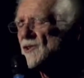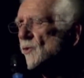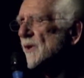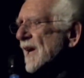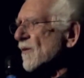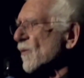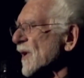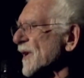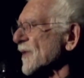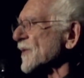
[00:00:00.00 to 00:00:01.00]
we have one
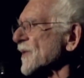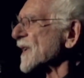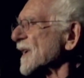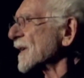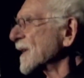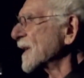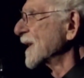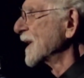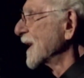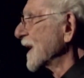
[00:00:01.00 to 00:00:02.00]
other thing
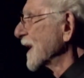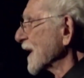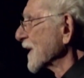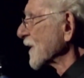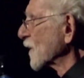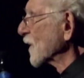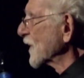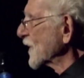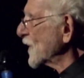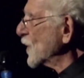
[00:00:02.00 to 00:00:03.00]
that
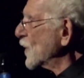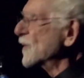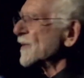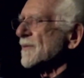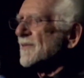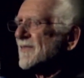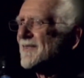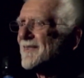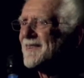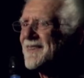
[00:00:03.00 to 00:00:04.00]
you,
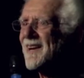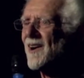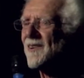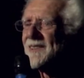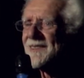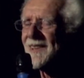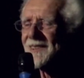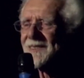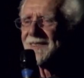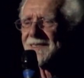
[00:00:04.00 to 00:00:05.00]
the art
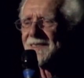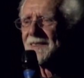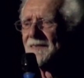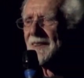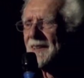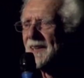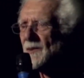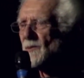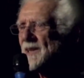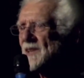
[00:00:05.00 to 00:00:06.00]
intelligentsia, and
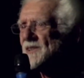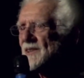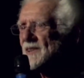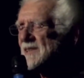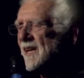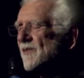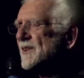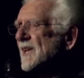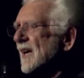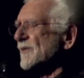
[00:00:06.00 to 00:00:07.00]
we engineers have in
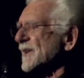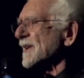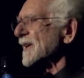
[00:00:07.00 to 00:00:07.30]
common,